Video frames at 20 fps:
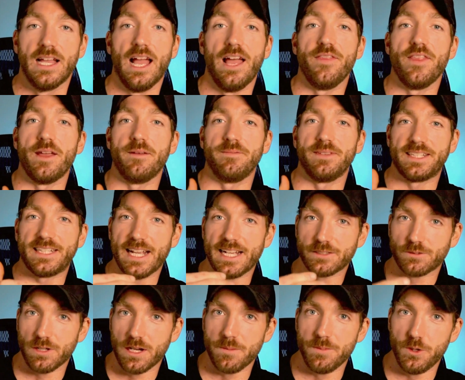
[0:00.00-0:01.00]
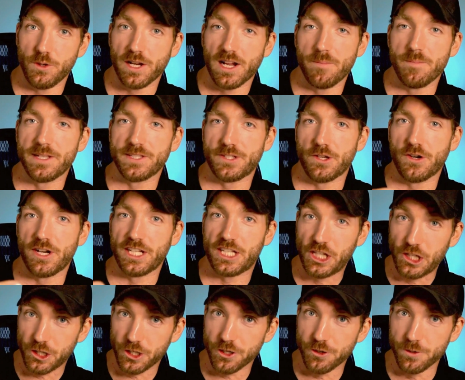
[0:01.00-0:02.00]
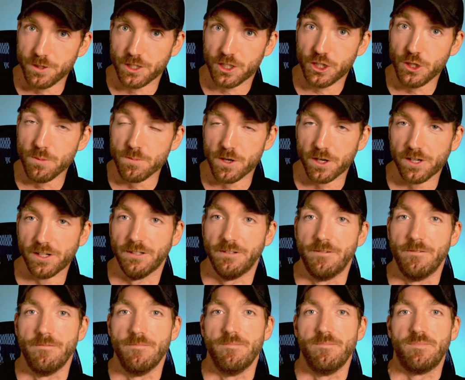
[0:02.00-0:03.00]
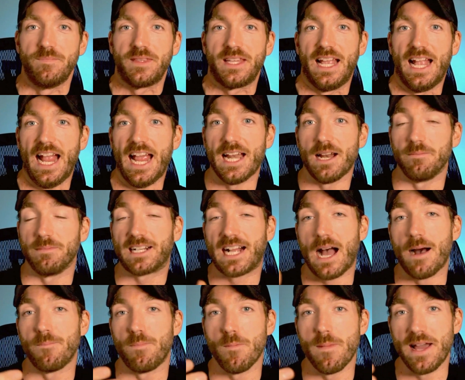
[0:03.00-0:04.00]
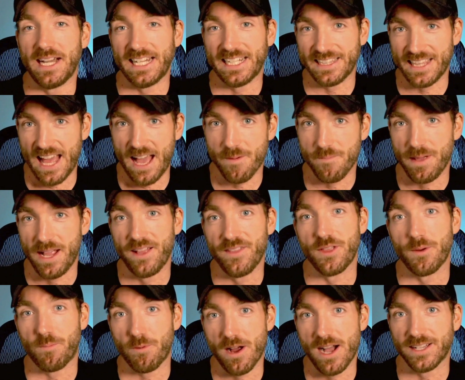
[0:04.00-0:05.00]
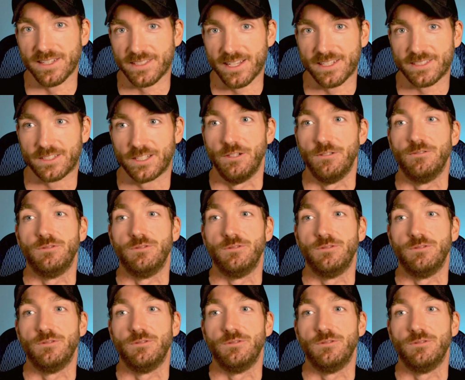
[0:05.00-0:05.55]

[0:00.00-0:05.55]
And then guess what I'm doing? I'm inserting humor and I'm complimenting them in the process,